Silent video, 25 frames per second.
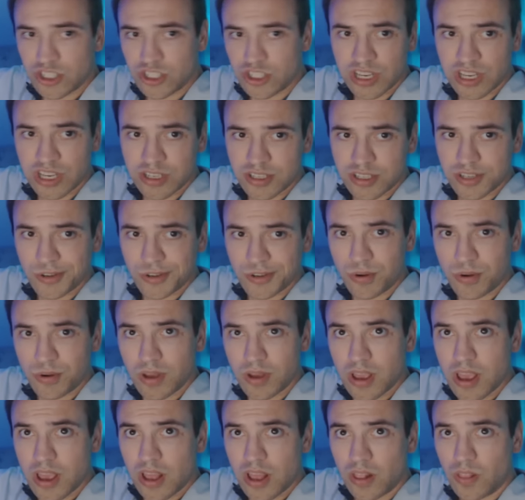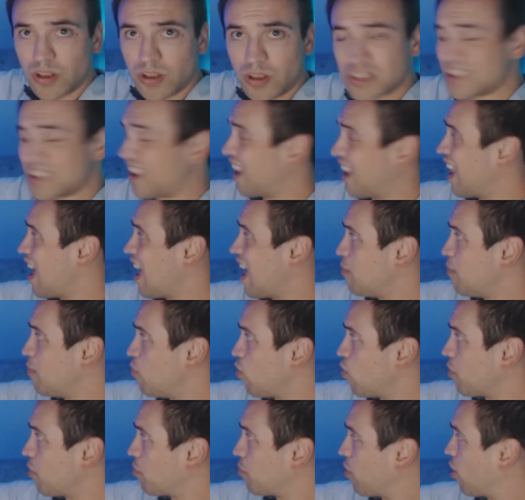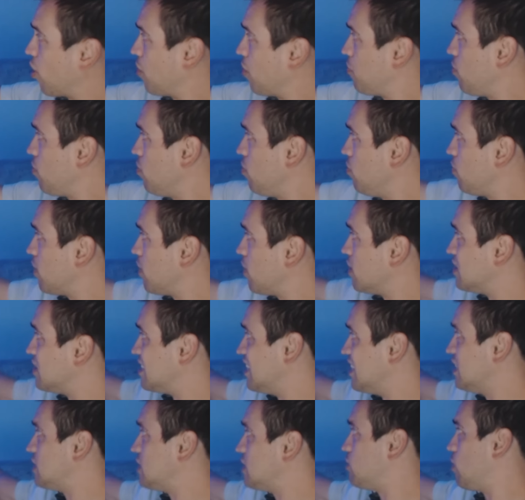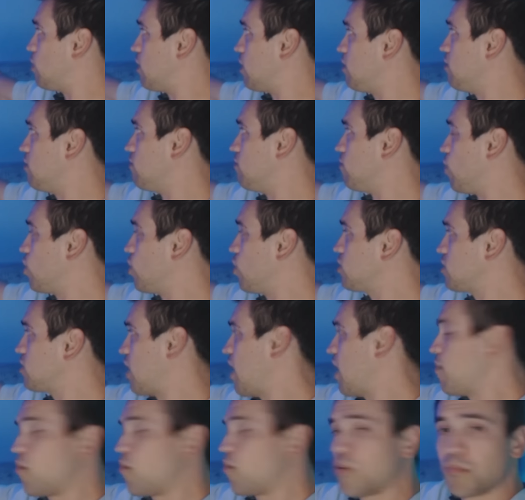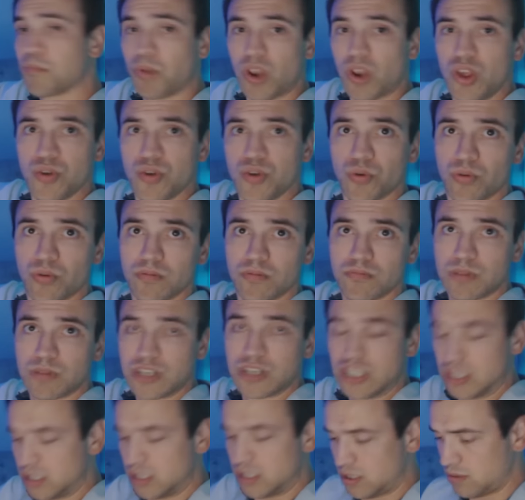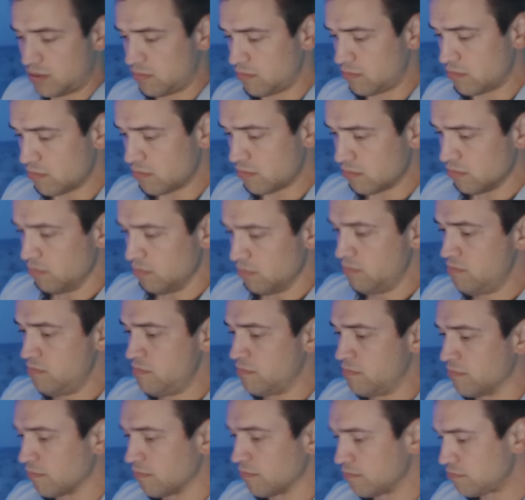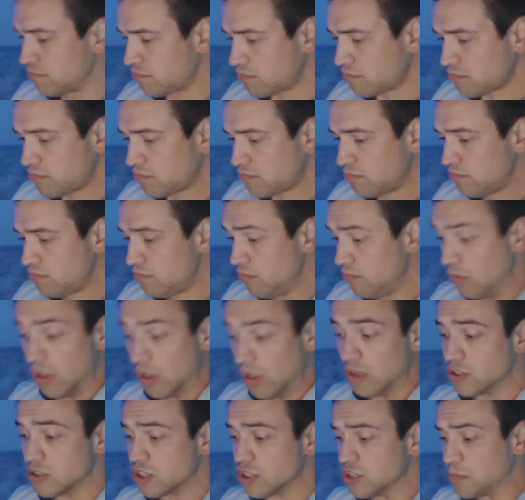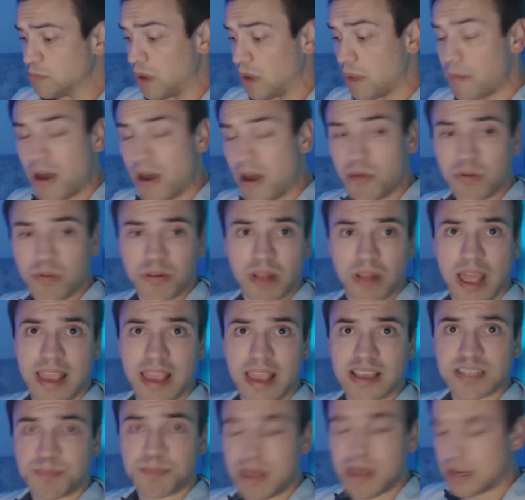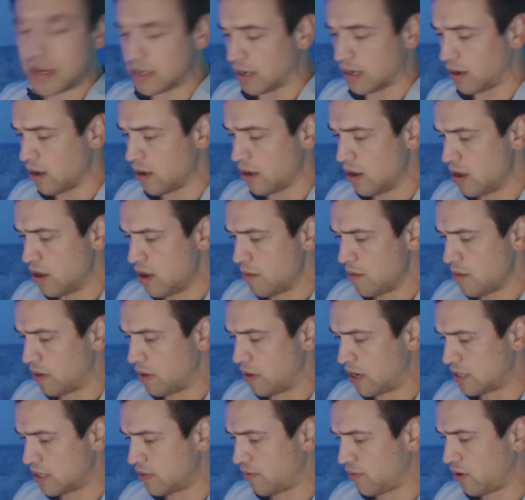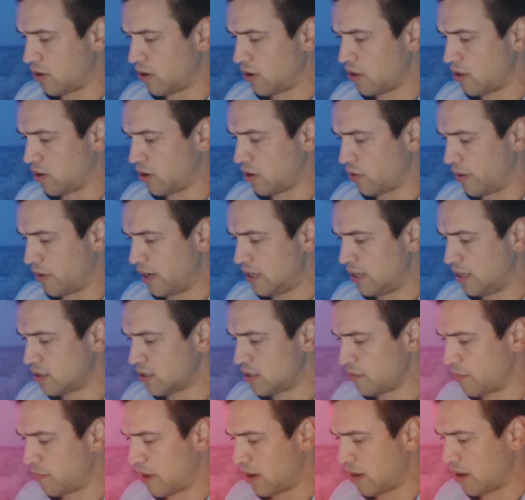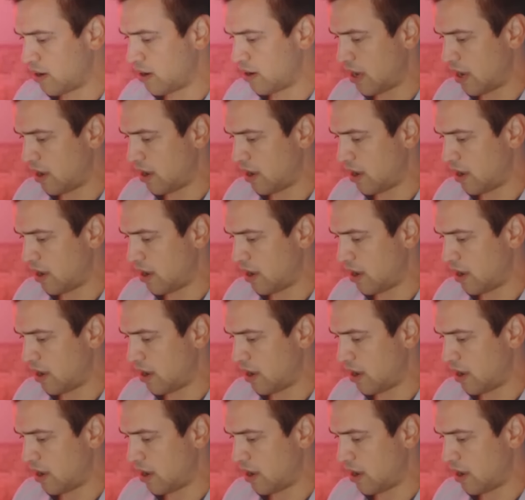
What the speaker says: one, Gen 2, looks a lot more purple, whereas this one looks a lot more blue, which is, excuse me, about what I expected, because I've heard the greens are better